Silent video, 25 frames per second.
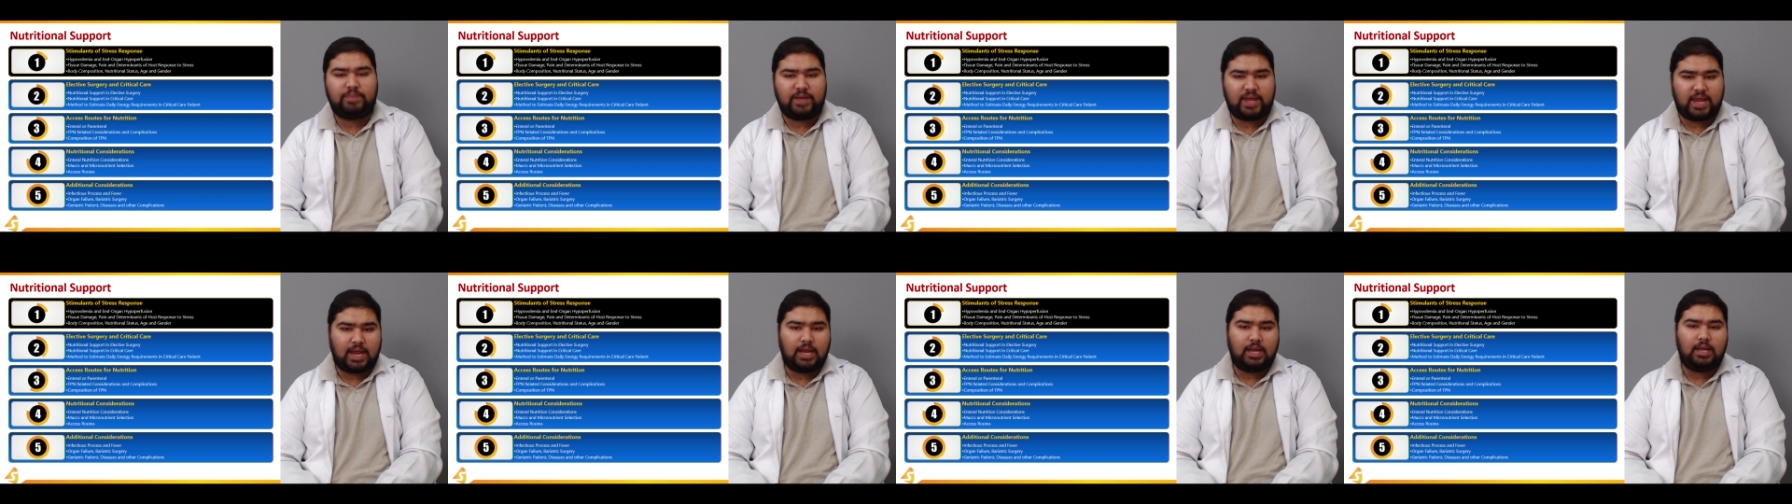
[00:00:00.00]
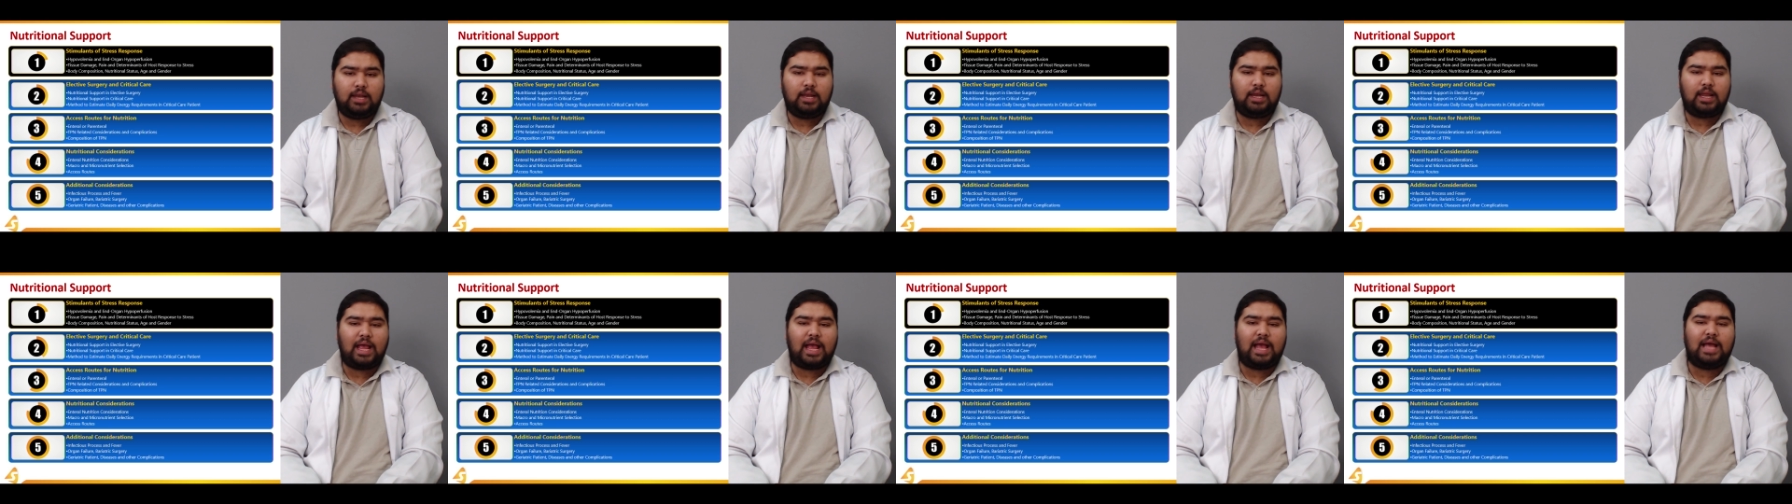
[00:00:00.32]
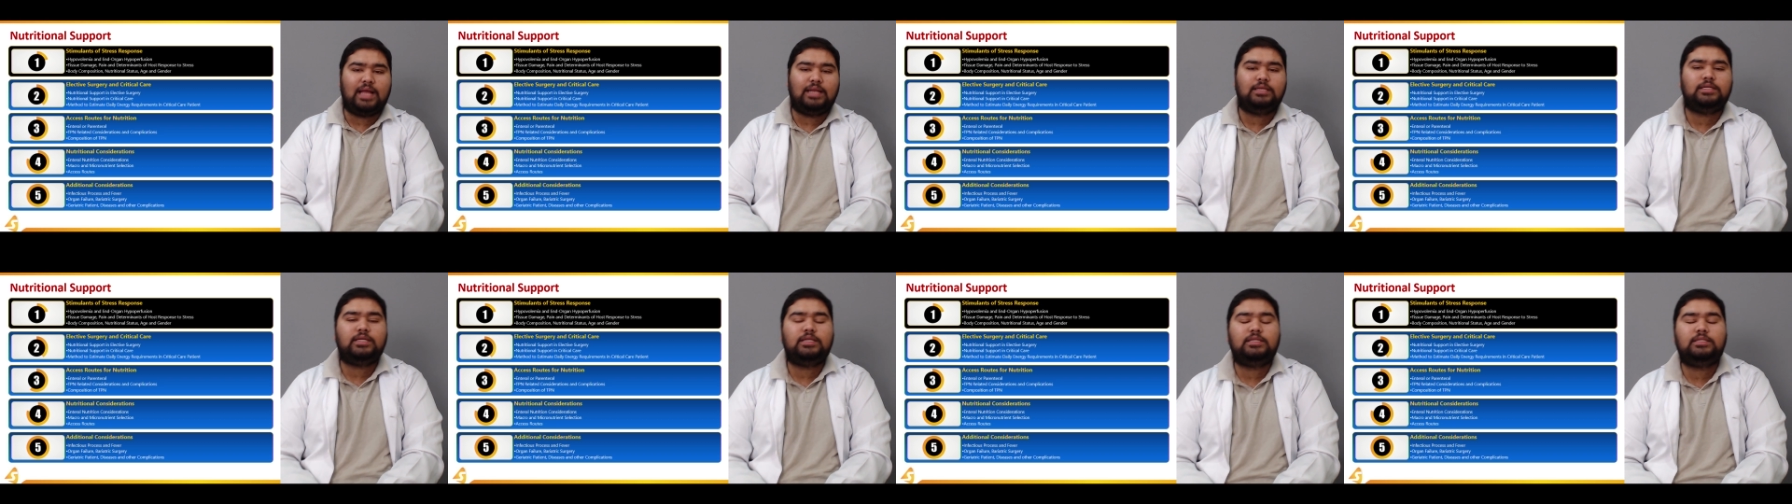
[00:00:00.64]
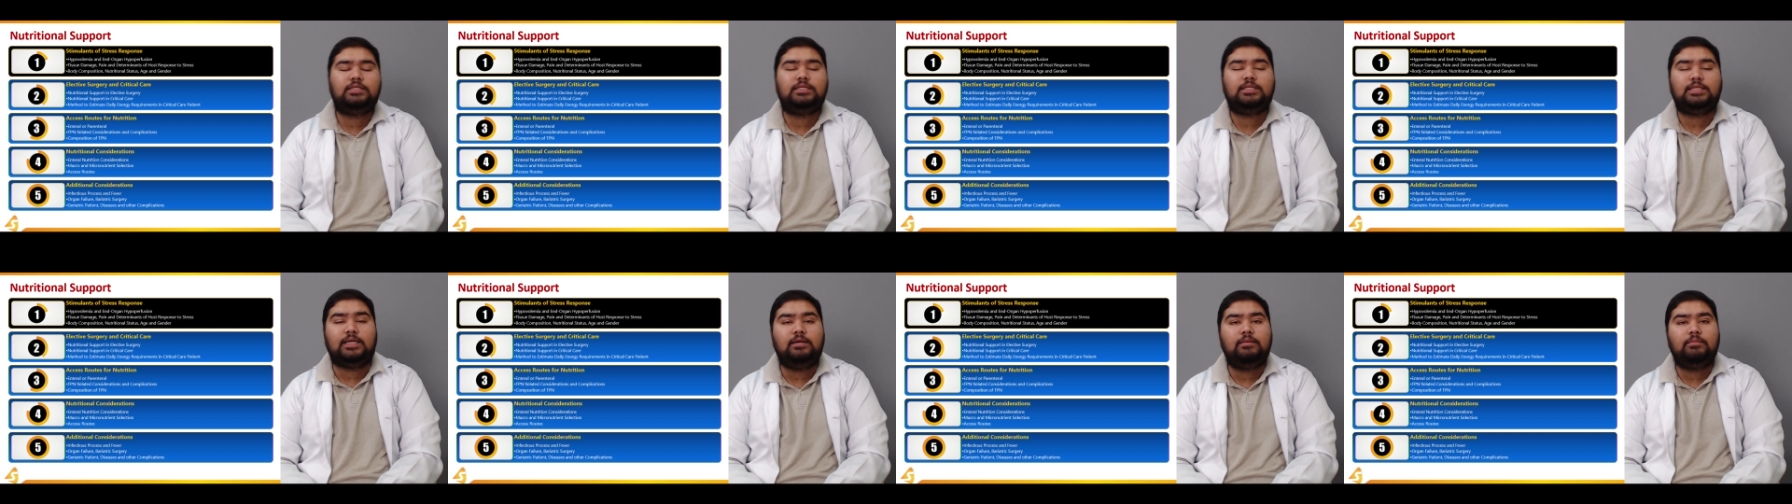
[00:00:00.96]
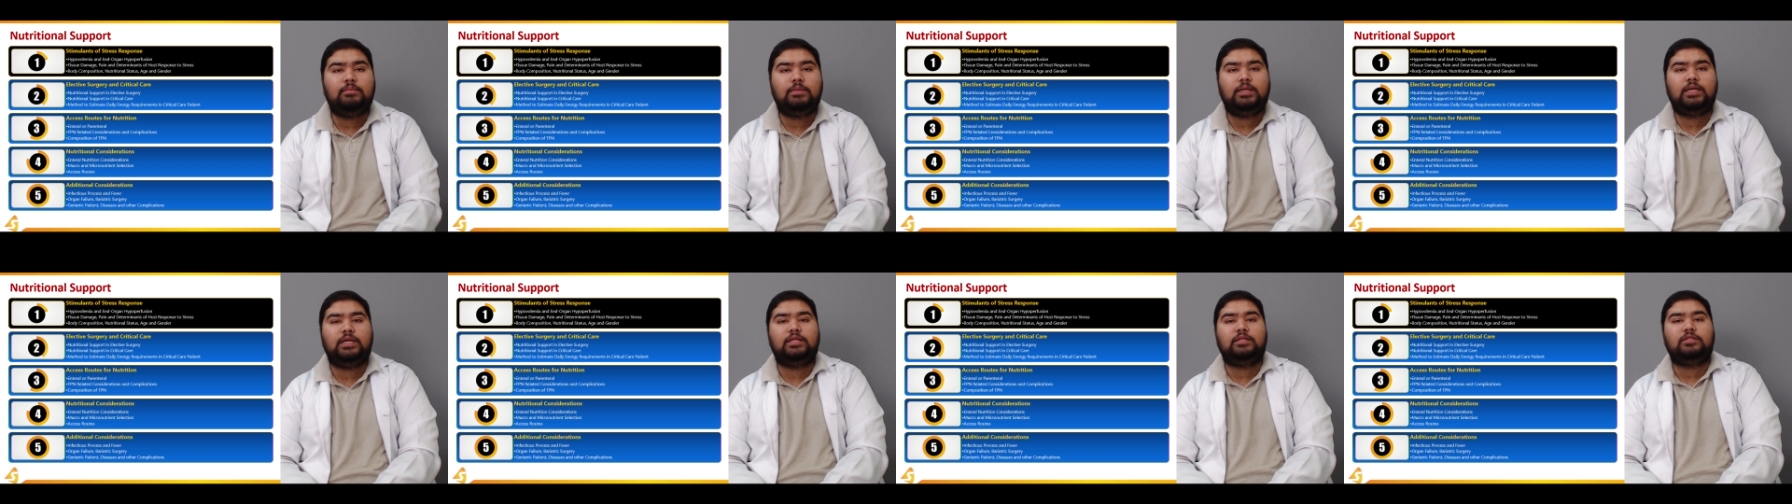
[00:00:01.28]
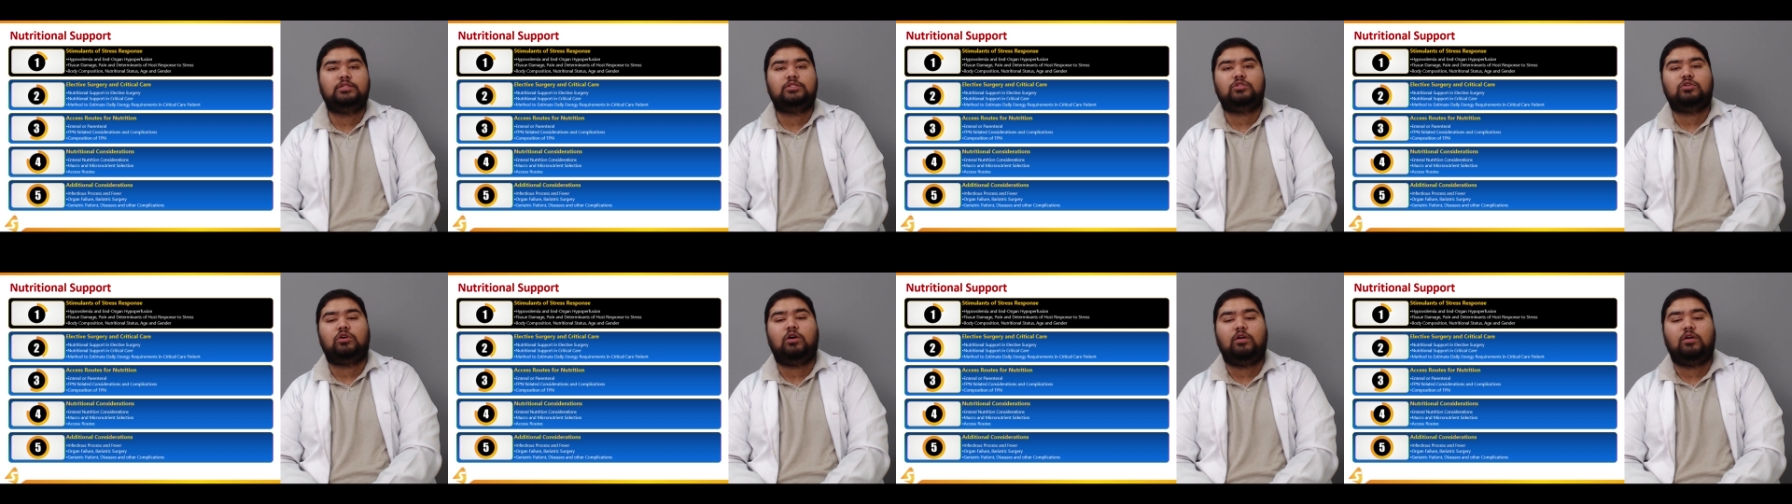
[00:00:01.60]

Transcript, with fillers: pain and determinants